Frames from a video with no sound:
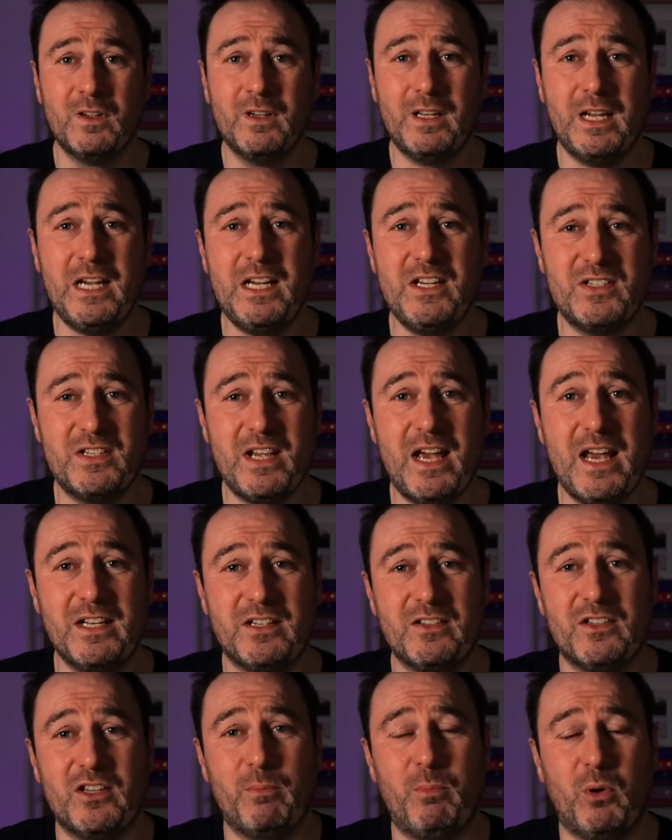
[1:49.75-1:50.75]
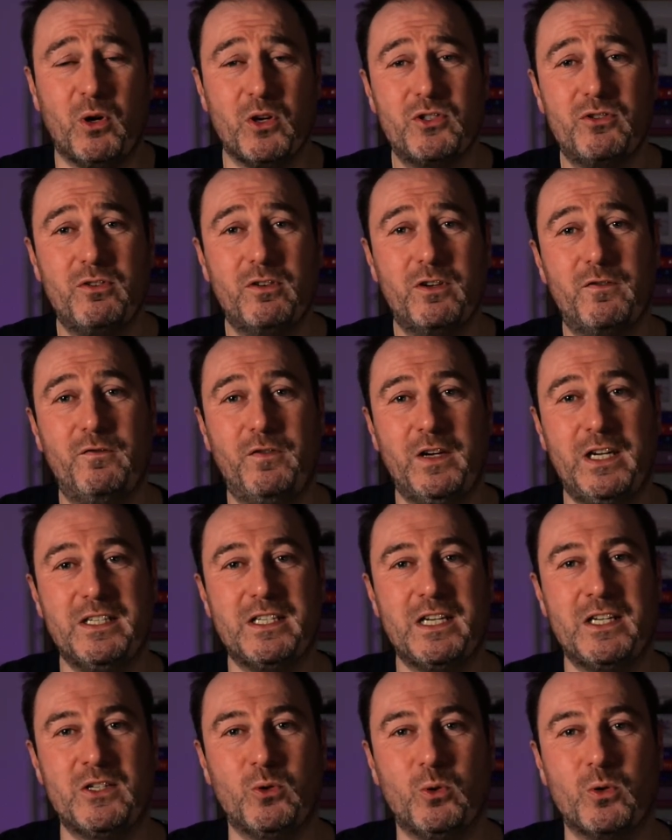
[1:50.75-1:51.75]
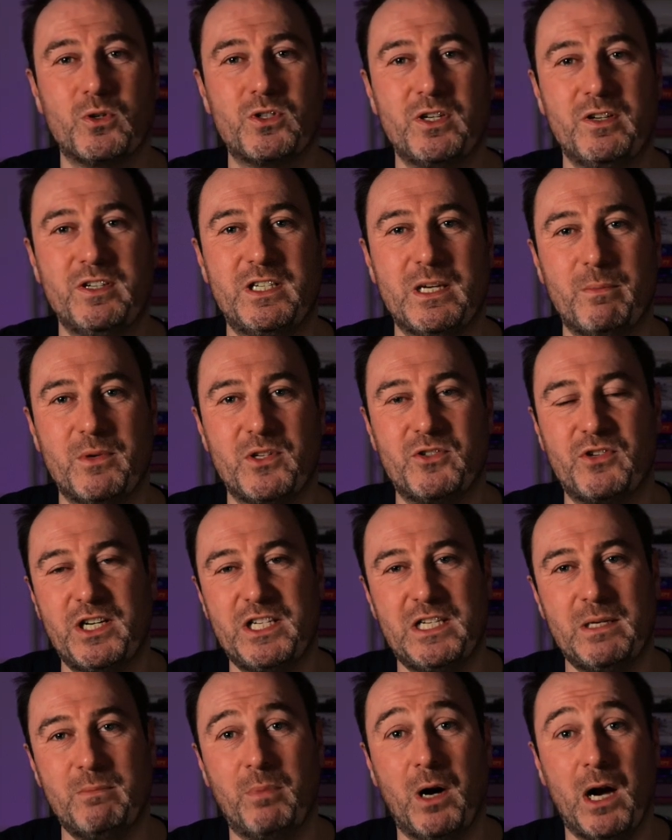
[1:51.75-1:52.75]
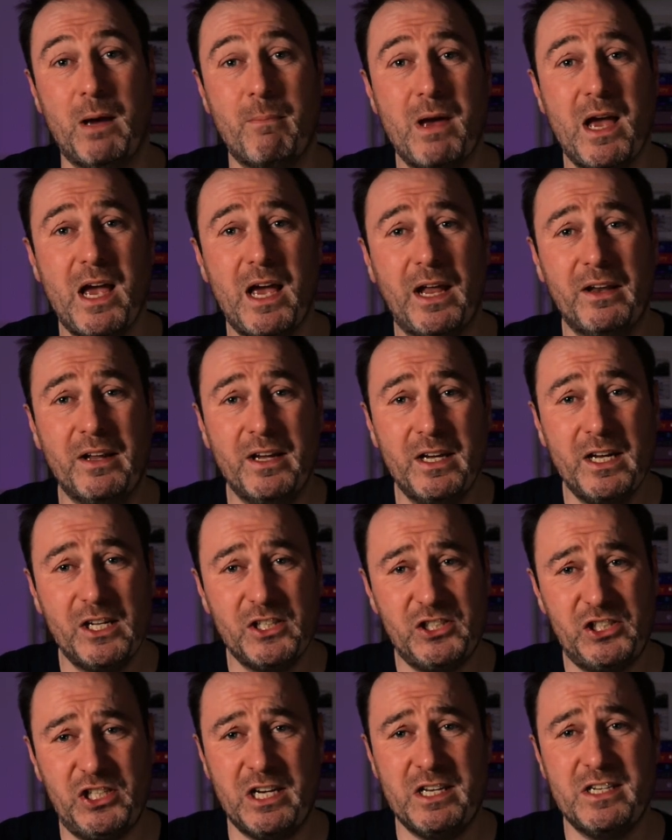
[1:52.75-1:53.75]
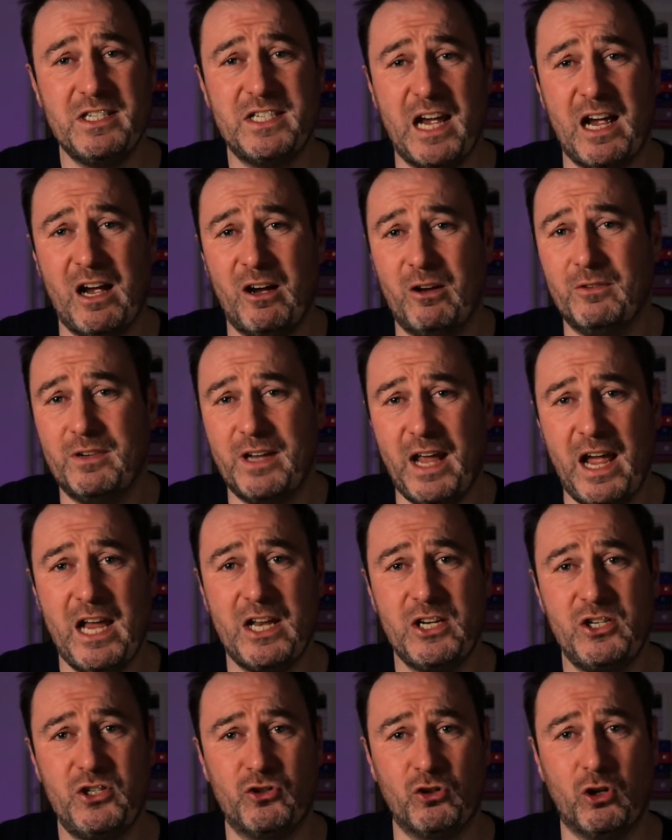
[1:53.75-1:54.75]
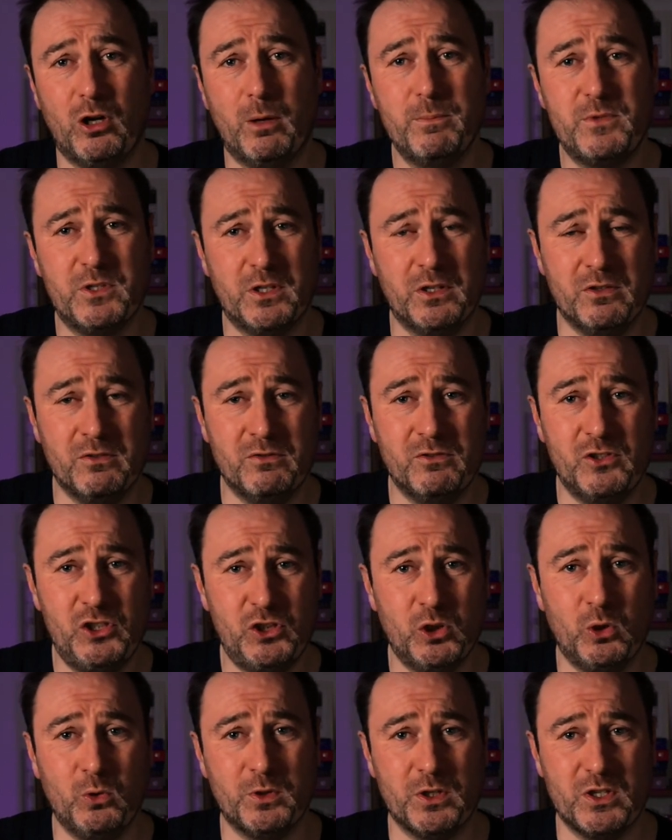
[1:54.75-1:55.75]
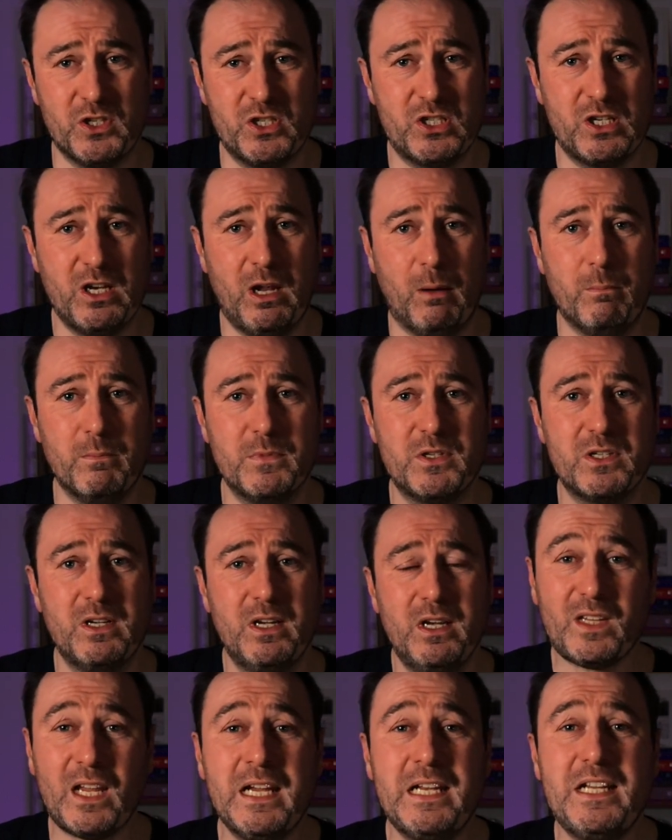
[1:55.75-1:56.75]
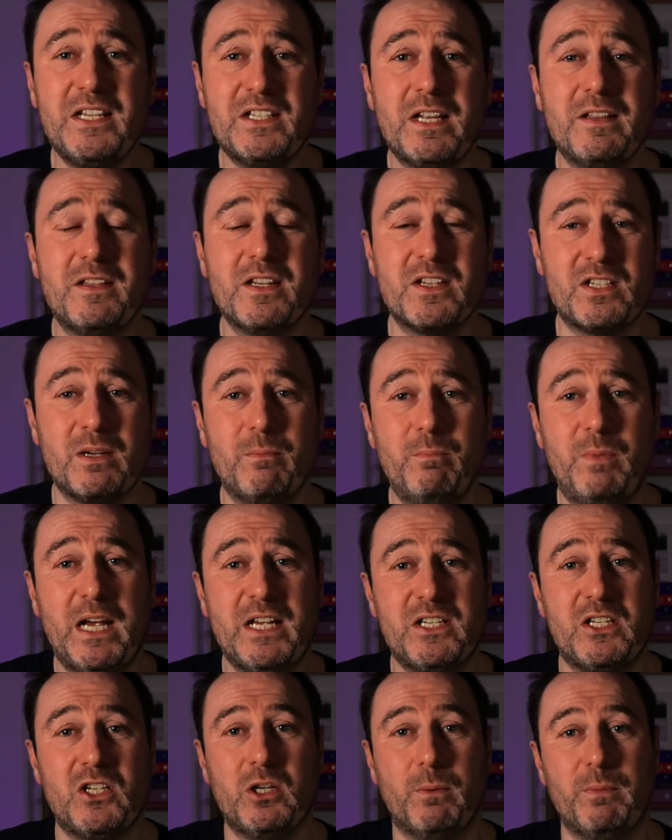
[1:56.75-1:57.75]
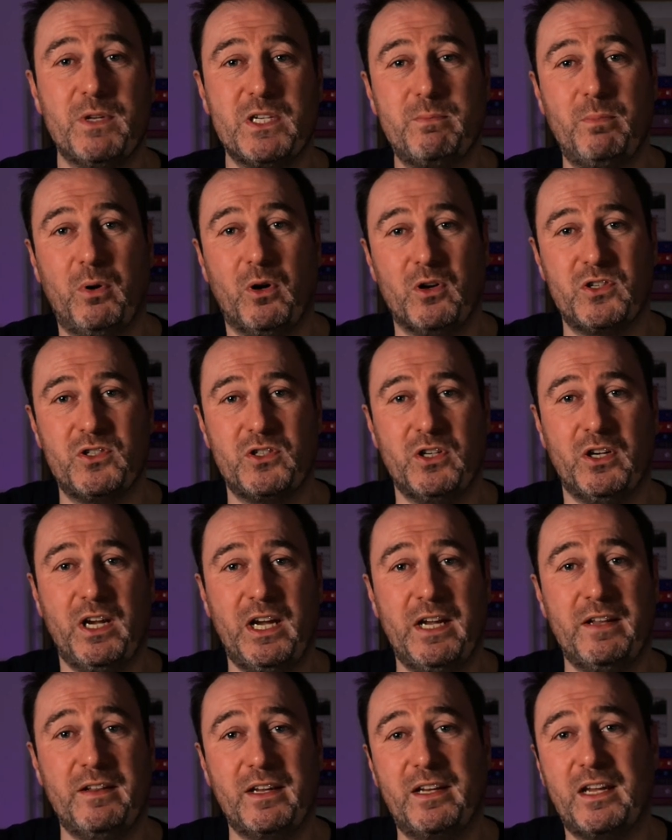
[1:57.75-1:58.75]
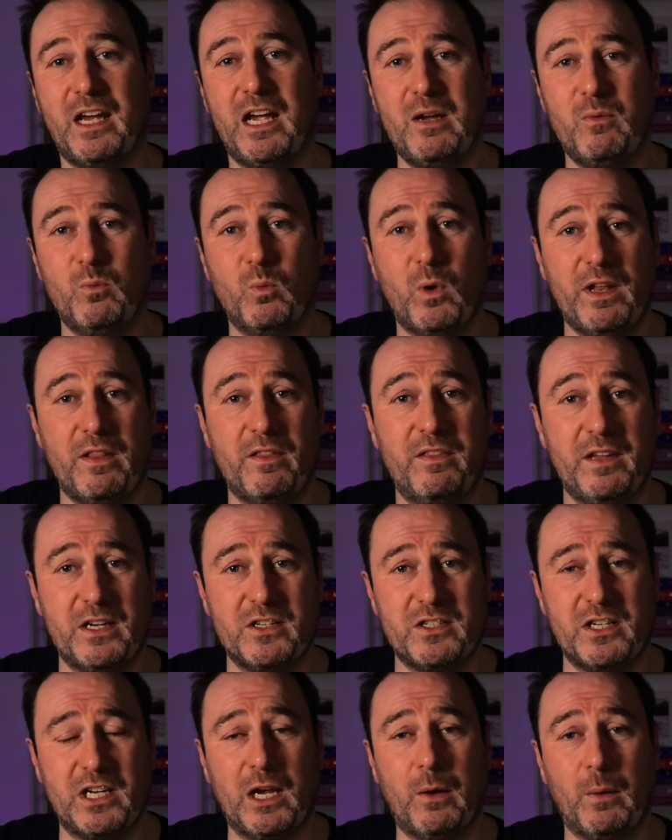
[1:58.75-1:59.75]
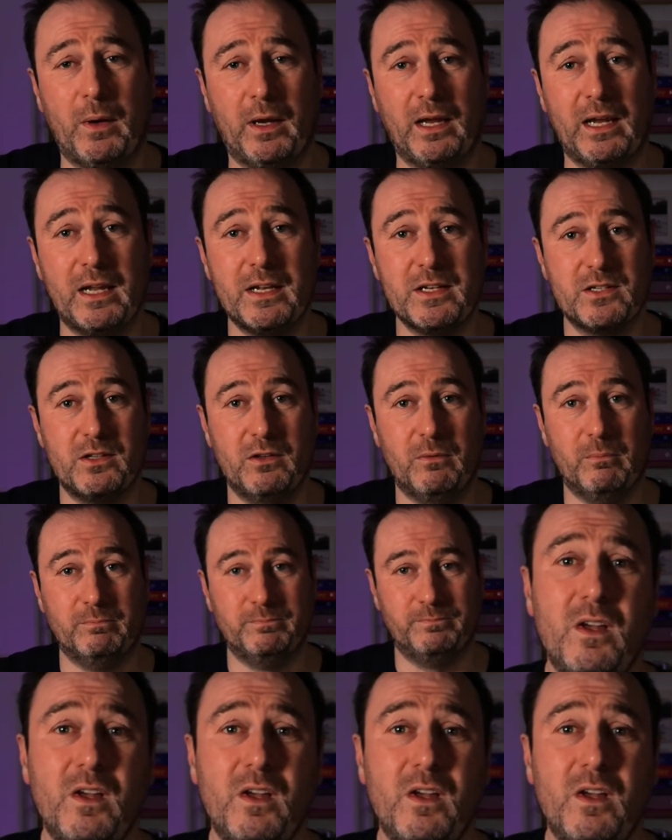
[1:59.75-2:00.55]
He said that the posture of defeat is also demonstrated by a man, chin down, head dropped, and shoulders slumped. And he said that some players adopt this posture in the game when things are going against them.